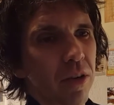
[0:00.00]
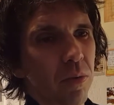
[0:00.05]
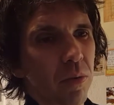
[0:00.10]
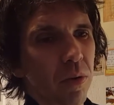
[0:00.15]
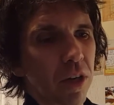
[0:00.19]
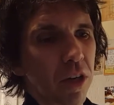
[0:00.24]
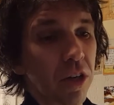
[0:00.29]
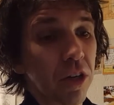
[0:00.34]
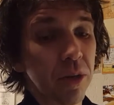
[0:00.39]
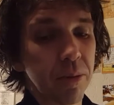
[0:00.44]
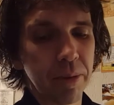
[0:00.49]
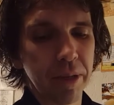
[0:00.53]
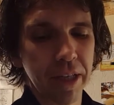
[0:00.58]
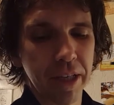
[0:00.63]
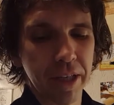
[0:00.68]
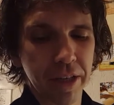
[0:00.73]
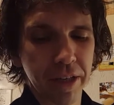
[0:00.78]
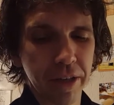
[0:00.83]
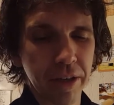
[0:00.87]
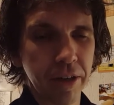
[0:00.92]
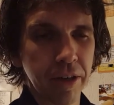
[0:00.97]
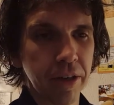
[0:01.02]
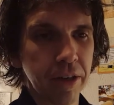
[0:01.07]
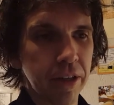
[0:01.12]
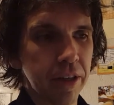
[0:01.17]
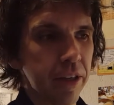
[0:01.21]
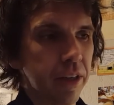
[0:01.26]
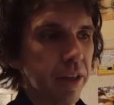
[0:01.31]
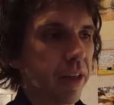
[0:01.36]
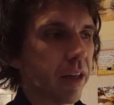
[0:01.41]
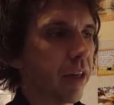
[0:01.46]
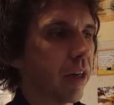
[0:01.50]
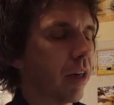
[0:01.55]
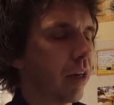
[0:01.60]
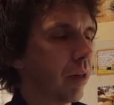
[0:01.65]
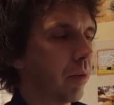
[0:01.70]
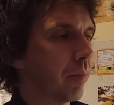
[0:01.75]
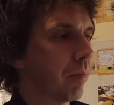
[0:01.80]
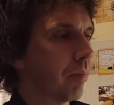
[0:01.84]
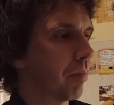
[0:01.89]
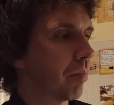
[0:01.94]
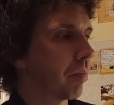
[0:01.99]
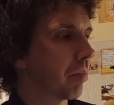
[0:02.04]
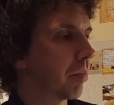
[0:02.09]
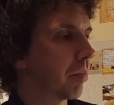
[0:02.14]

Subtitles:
what could be here. One